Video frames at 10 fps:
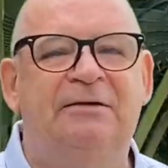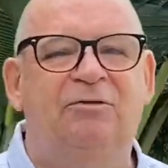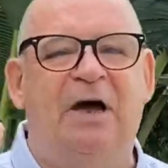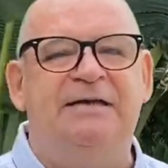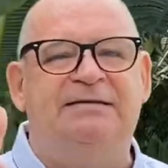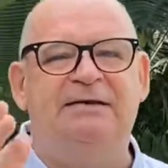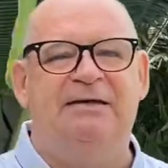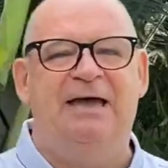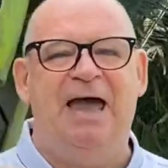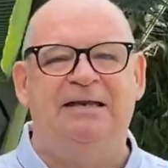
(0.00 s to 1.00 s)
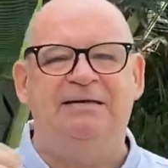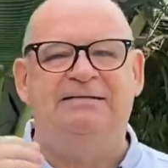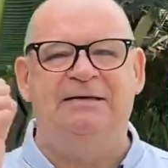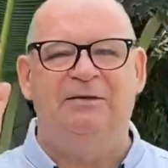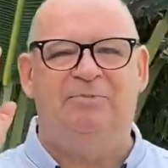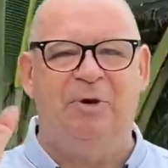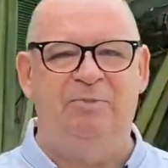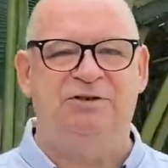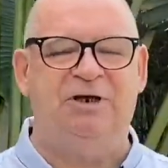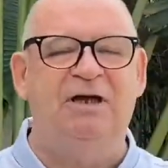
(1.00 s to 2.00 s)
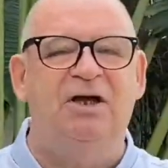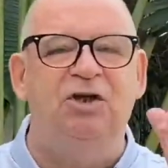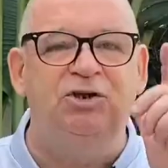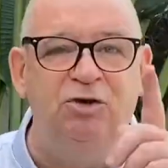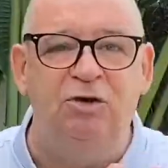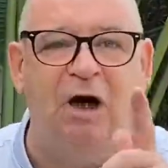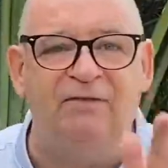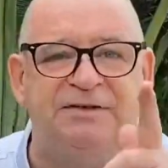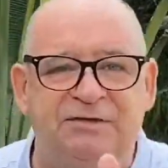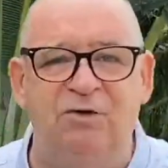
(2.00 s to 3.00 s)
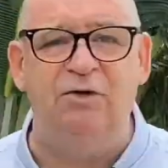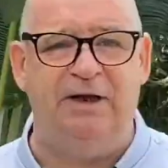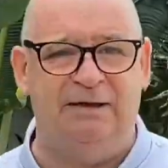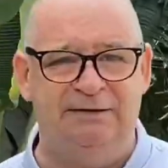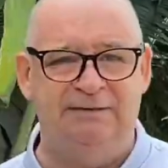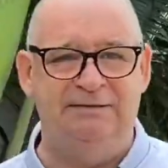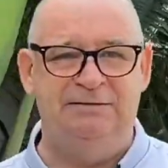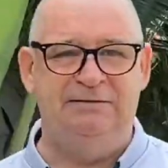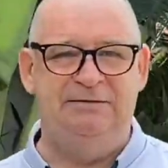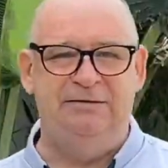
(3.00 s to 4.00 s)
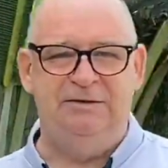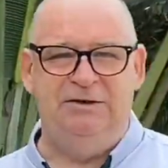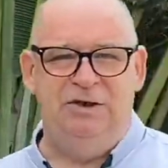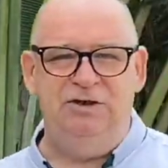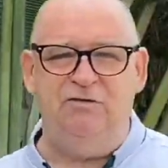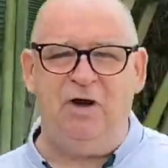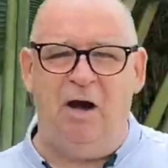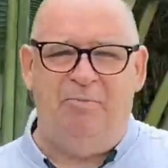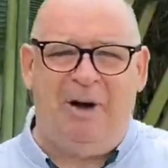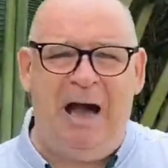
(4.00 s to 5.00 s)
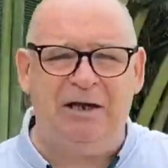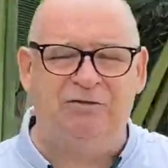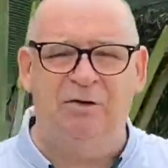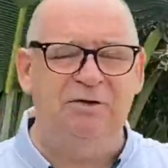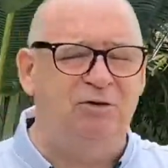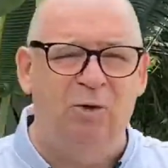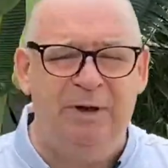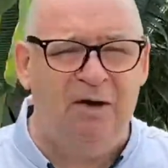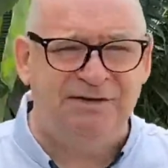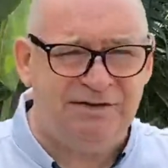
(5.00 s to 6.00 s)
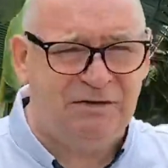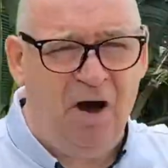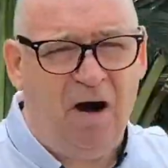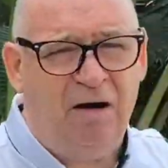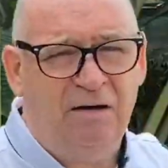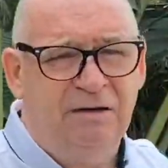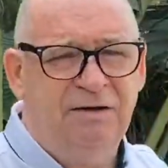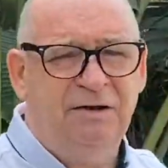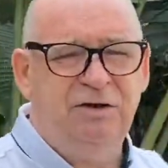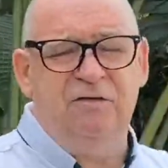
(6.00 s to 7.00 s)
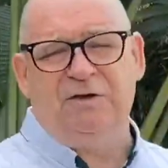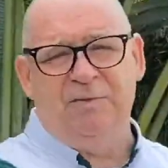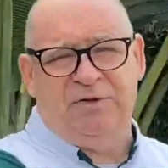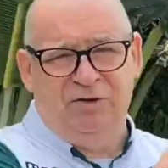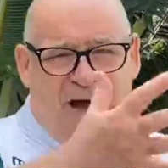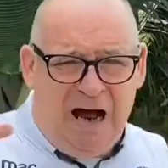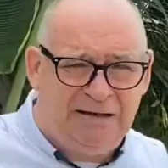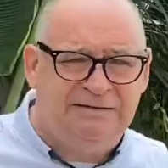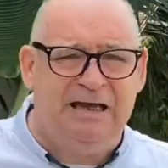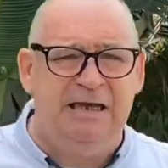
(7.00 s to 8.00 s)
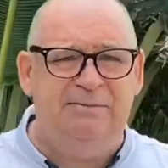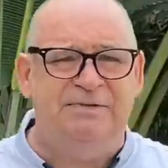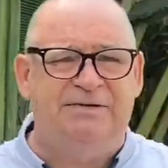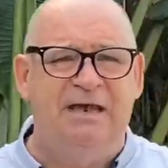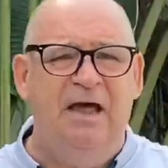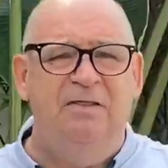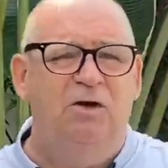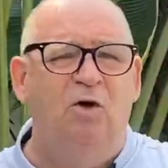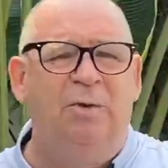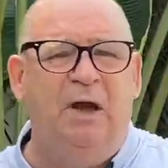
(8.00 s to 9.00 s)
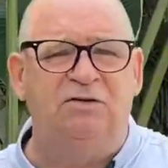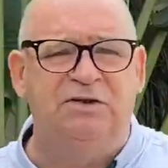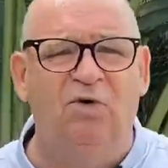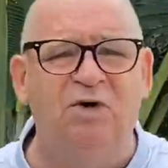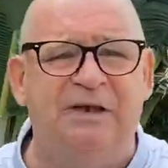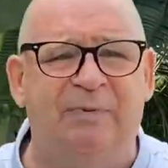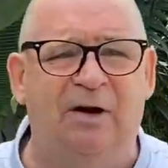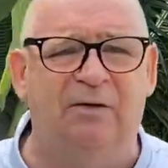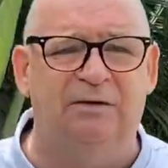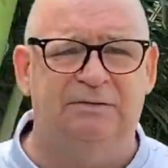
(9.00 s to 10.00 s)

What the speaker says: Write it, edit it, publish it. You have a story. You've got a background that nobody else has got. You've come through hard times that nobody else knows about.